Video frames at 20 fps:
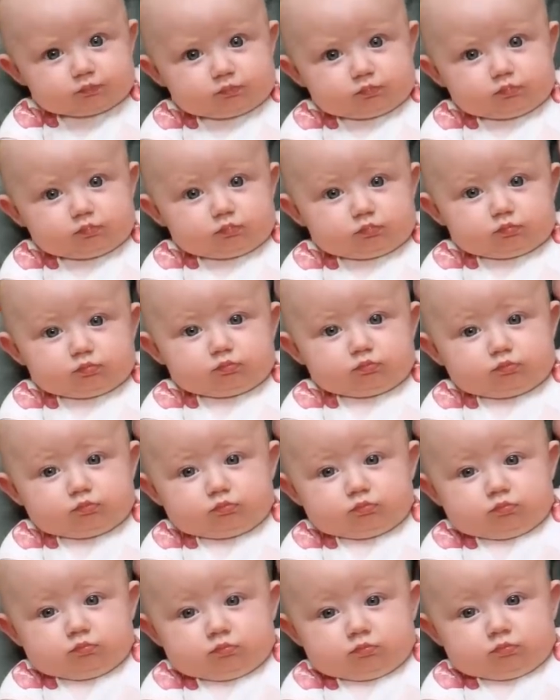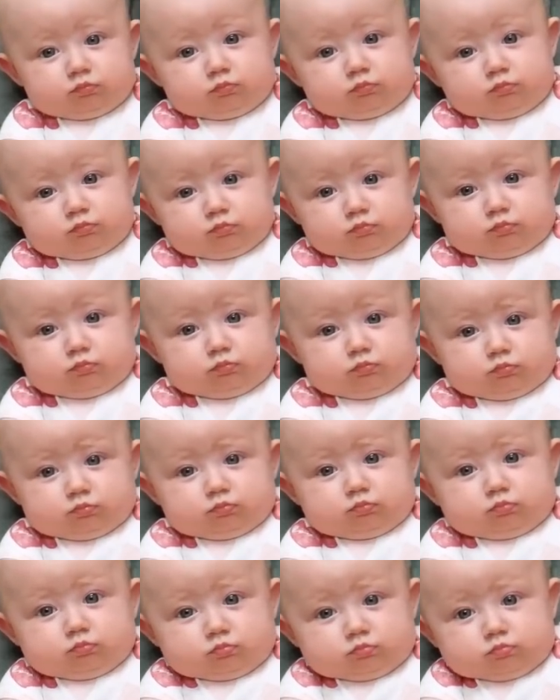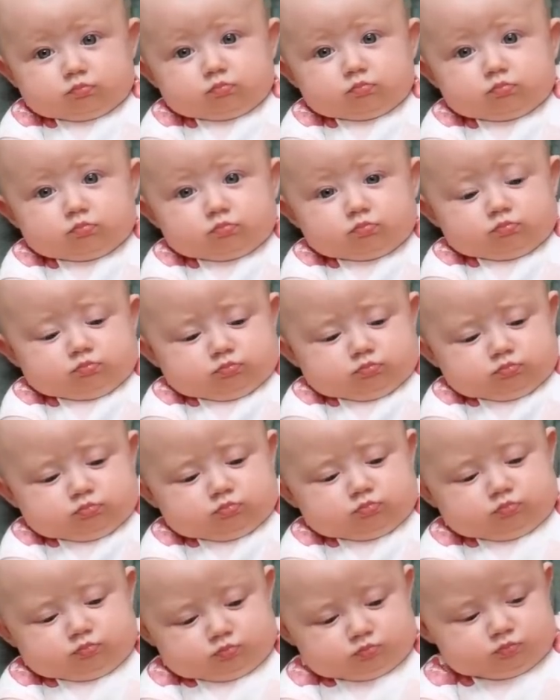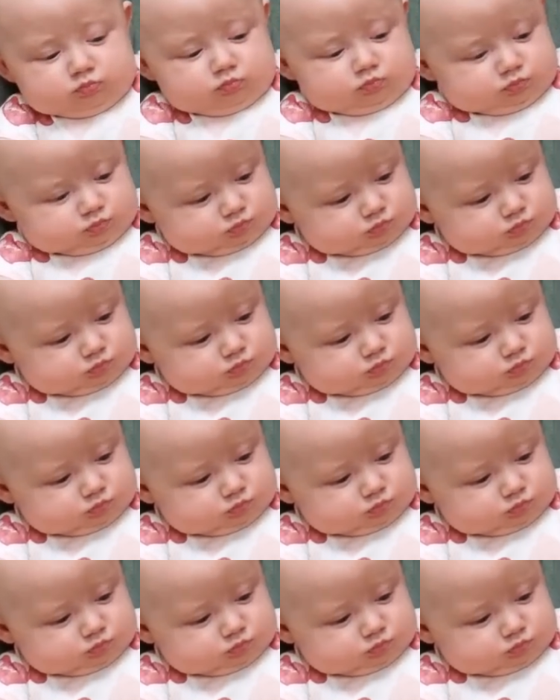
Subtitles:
(silent)